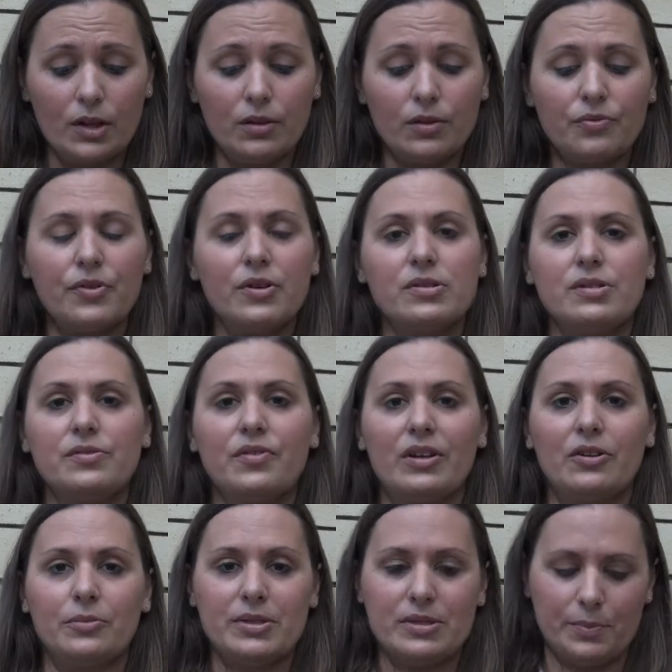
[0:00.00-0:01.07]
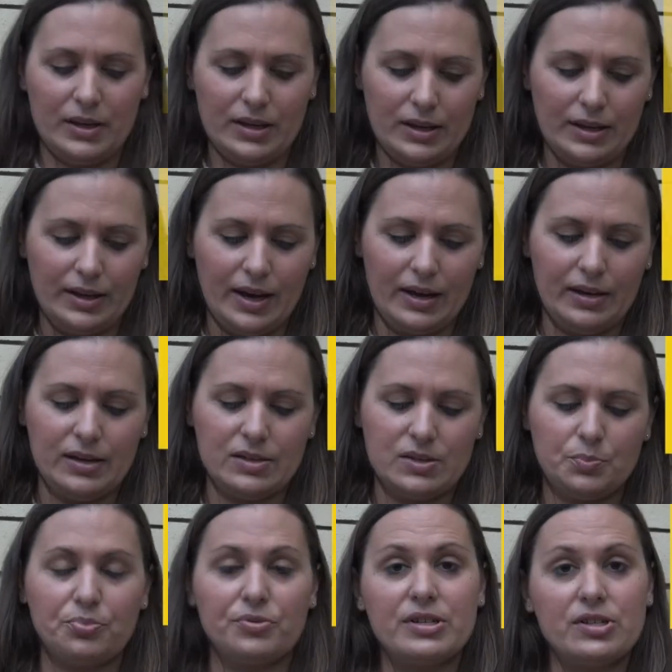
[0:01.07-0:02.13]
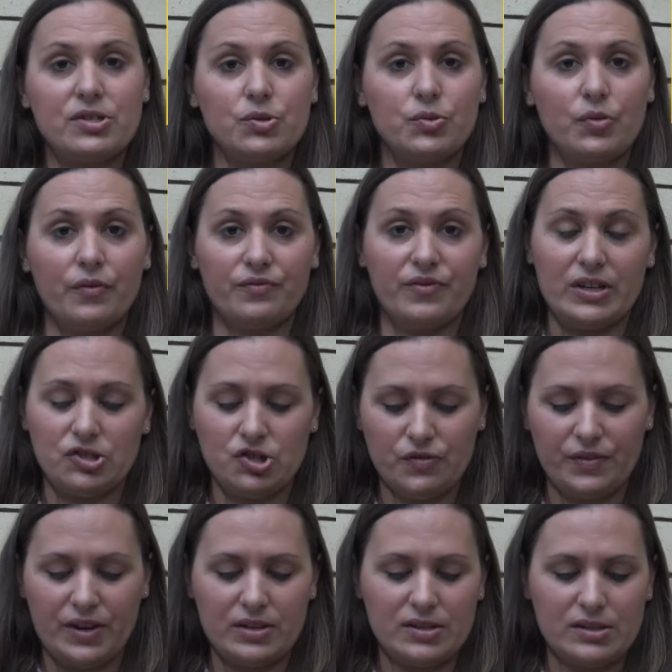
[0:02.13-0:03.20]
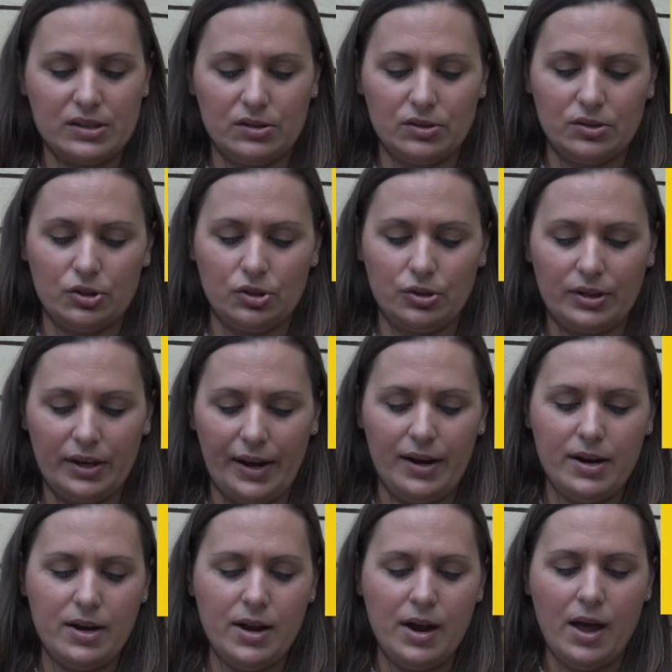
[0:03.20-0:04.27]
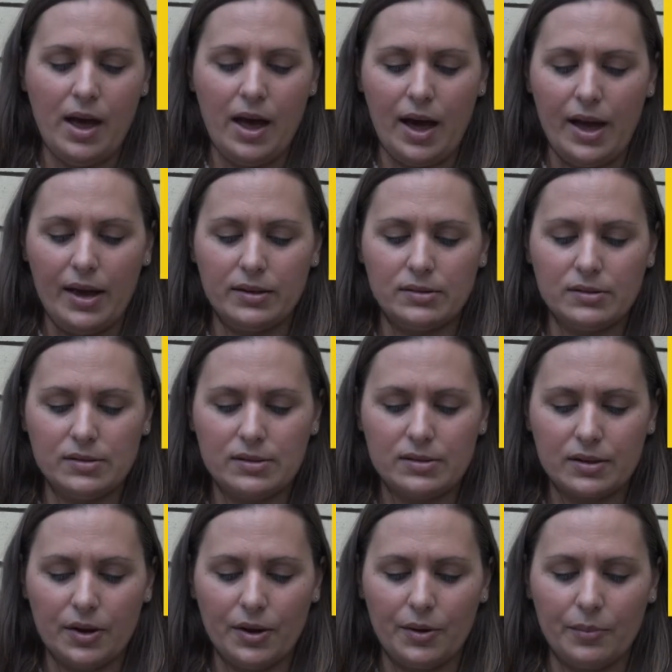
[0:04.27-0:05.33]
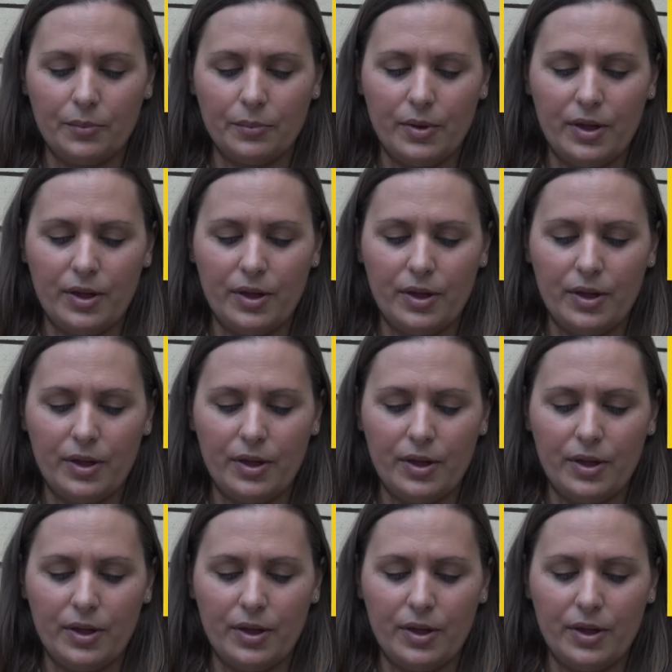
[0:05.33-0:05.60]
The first event I'm speaking at is Bristol Veg Fest in the UK, and I'll